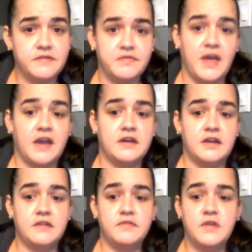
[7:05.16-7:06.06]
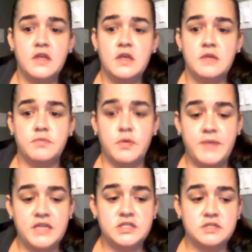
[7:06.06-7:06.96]
effective.
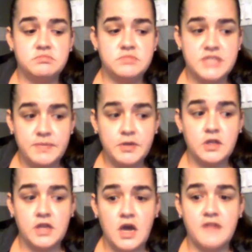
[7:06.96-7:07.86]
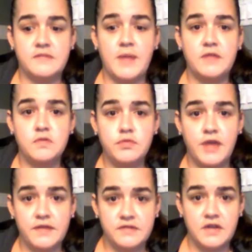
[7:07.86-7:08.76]
Probation typically costs about
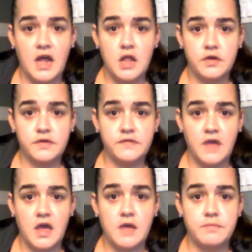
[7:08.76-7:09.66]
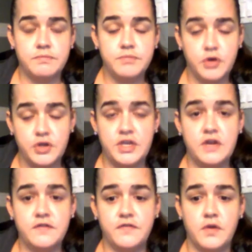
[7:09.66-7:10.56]
$2,000 per
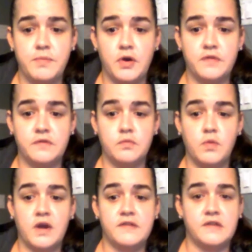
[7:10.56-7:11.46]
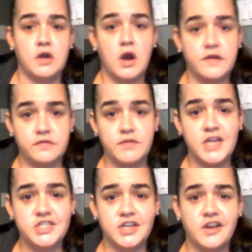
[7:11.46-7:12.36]
year for a person, whereas
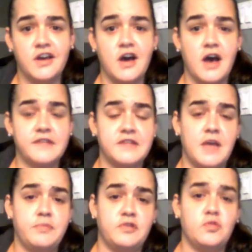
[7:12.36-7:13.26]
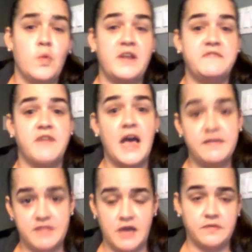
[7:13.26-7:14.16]
incarceration could cost up to
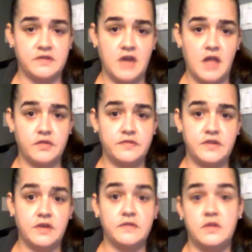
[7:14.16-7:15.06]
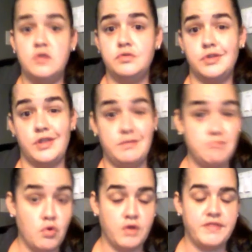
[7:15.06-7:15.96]
$25,000 a year, usually
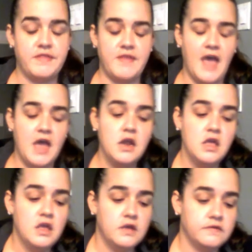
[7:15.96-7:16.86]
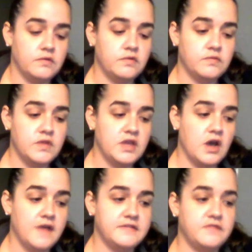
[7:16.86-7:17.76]
more than that. So it's really
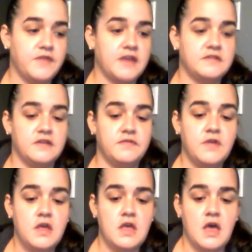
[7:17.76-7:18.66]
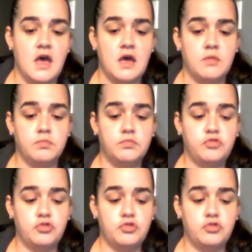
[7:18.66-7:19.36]
cost effective and